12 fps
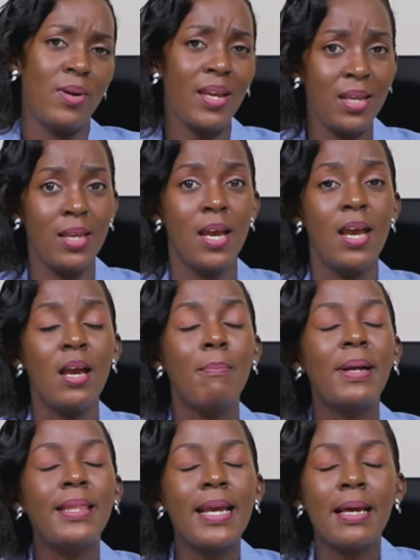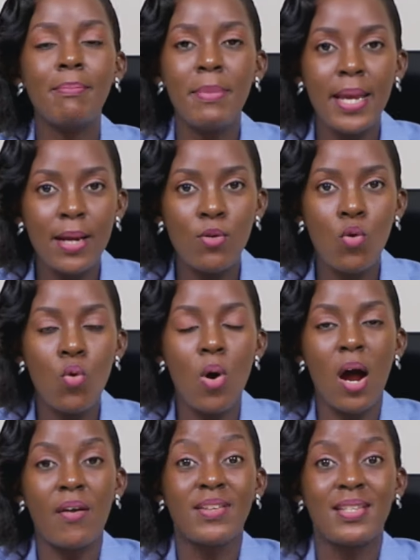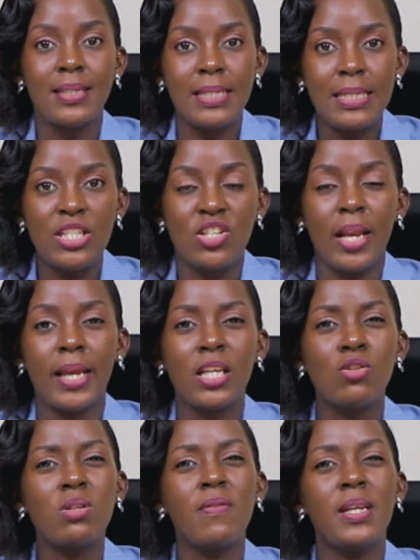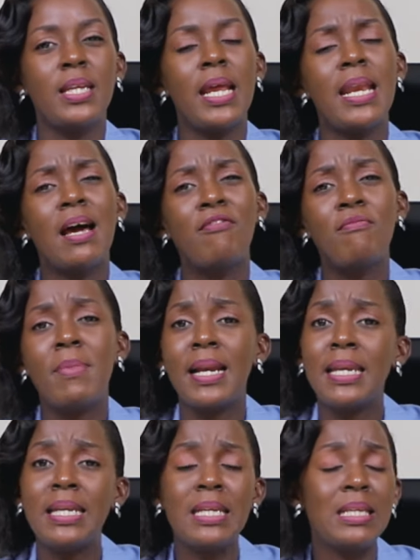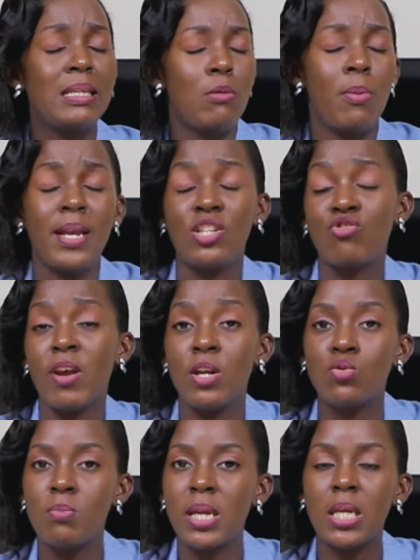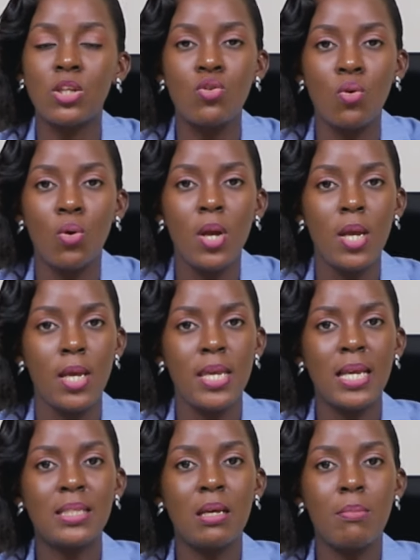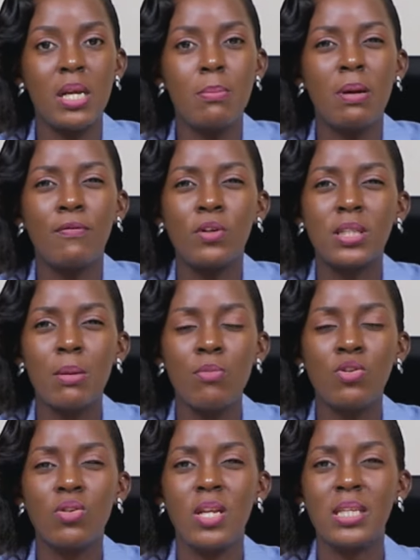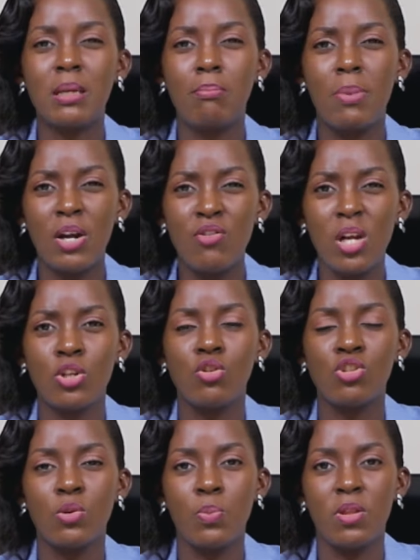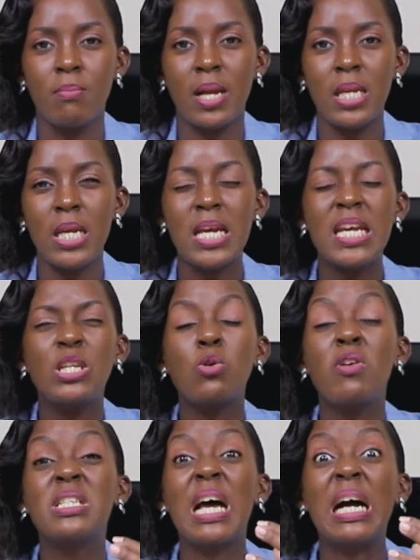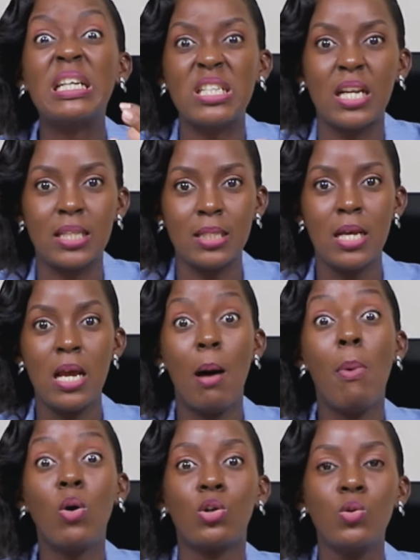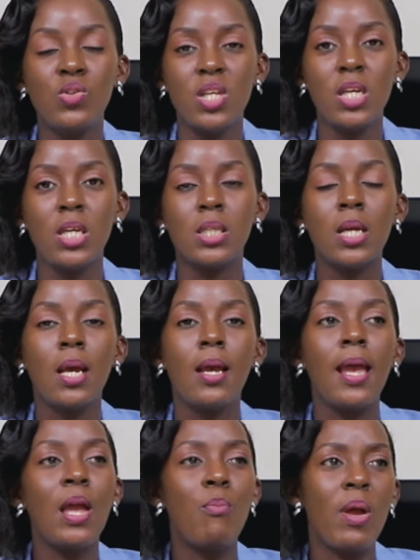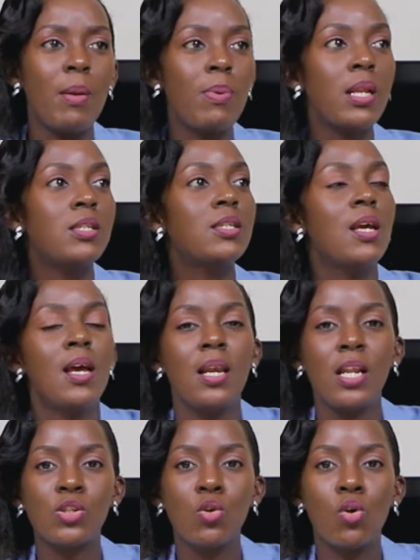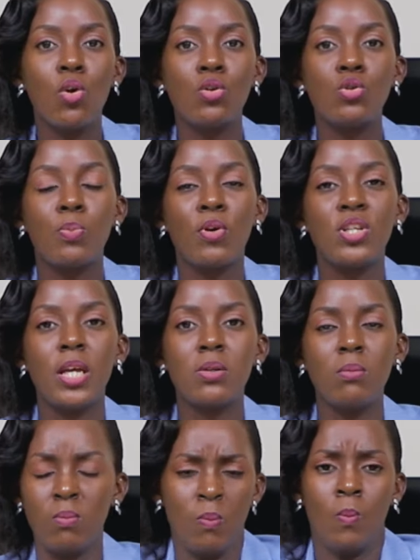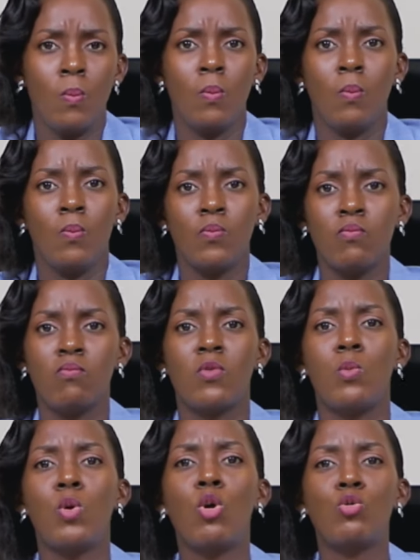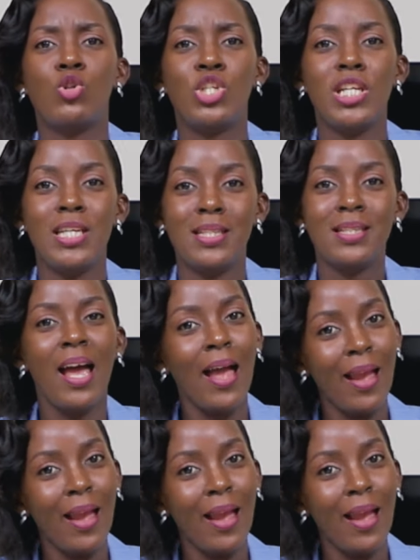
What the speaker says: Hey, but there are men who are stingy. Like, it's not even he didn't have money, why he's trying to make it. No, he has the money, but for some reason he has a bad relationship with money. He's always anxious about losing it. Hey, babe, let's go to protect. We go to Chili's.